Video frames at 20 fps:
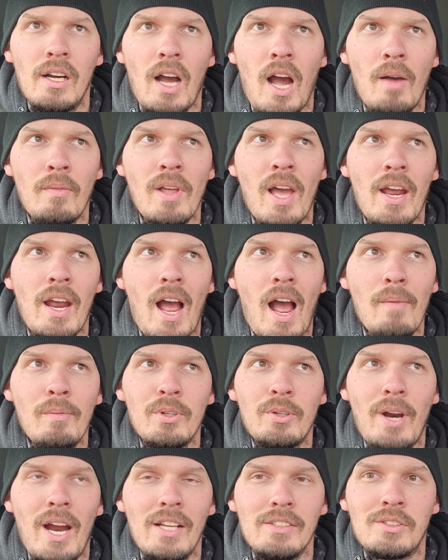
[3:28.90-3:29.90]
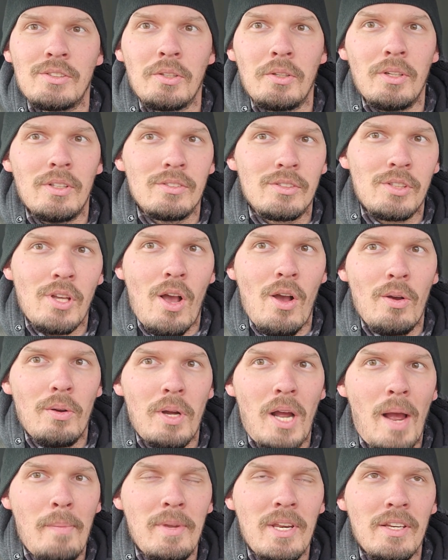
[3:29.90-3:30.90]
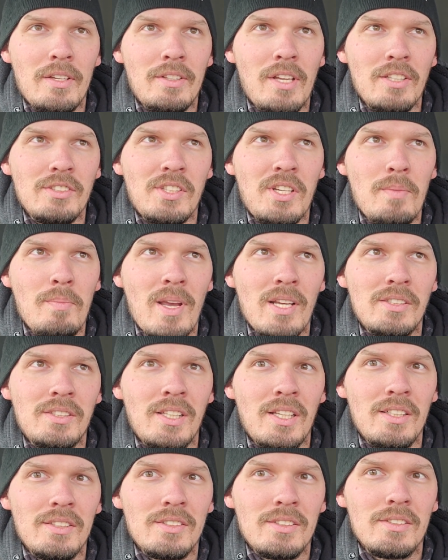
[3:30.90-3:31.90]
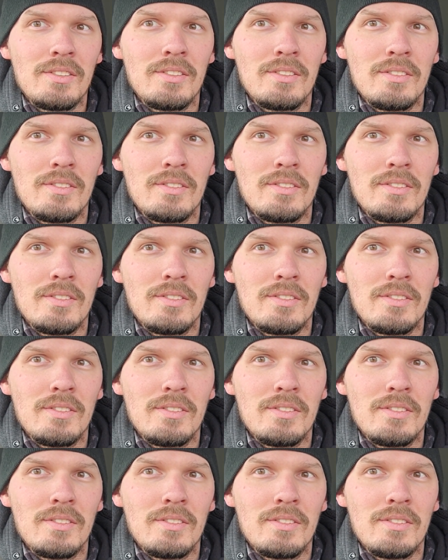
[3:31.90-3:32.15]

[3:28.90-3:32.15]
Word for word: I'm like, I'm a grad student, so, I mean, doesn't it make sense?